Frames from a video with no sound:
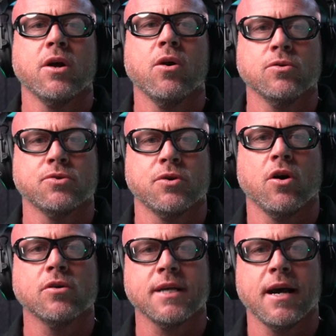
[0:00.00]
in a holster at
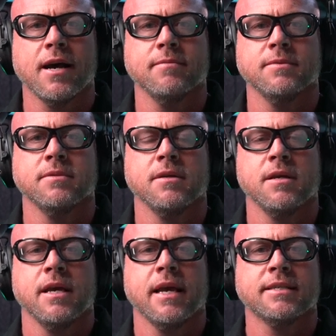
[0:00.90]
all times,
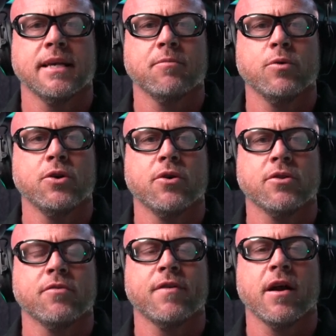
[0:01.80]
except when you're
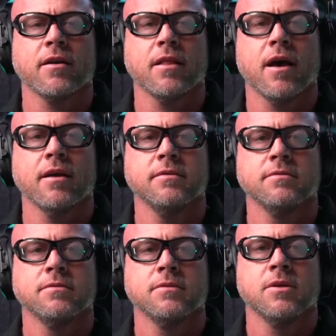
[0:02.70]
at the firing line.
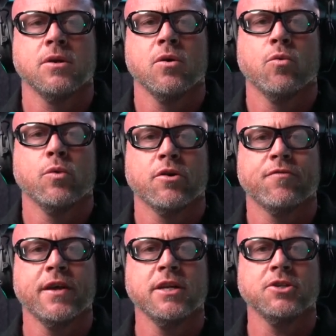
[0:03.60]
When you're
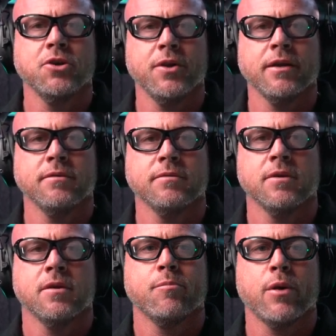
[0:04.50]
finished shooting,
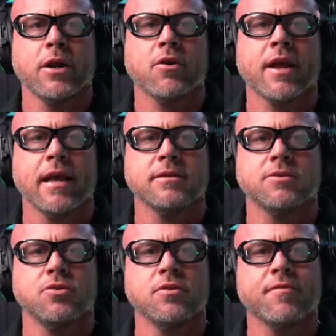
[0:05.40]
bring your
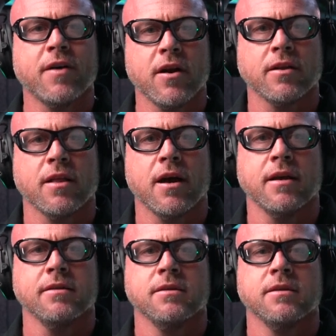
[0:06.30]
case to the firing line